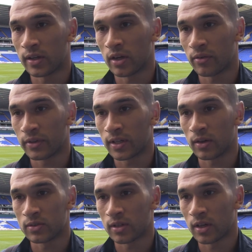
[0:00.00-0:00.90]
You know, I think
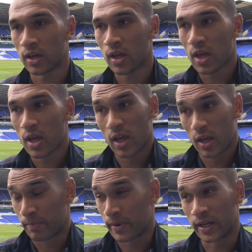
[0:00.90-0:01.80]
that was a
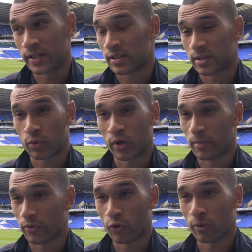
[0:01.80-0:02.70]
bitterly disappointing
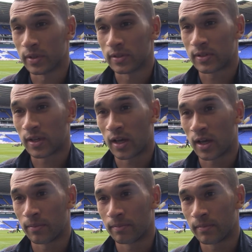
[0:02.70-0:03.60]
performance,
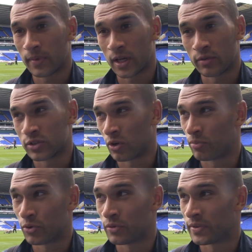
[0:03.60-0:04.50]
um, and the
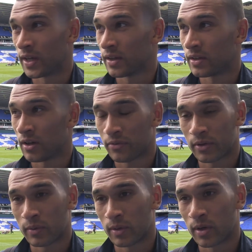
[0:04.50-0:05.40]
result proved that. You know, I
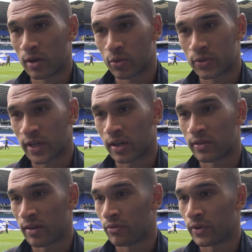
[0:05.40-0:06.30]
think we were we were second
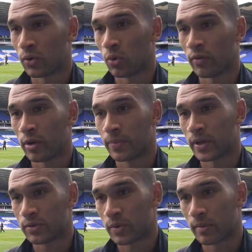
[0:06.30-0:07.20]
to everything all over the
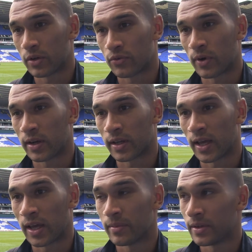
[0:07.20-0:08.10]
pitch pretty much throughout the
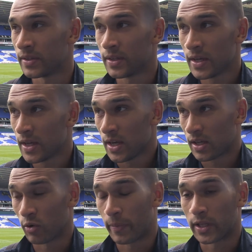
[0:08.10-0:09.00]
game, and you
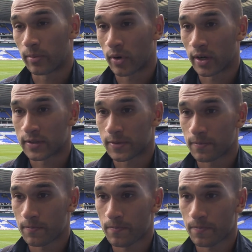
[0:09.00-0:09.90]
know, we paid the price.
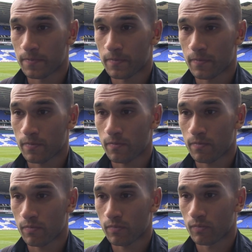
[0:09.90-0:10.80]
Uh, what,
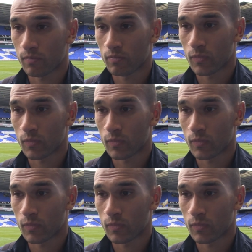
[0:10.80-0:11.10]
went wrong?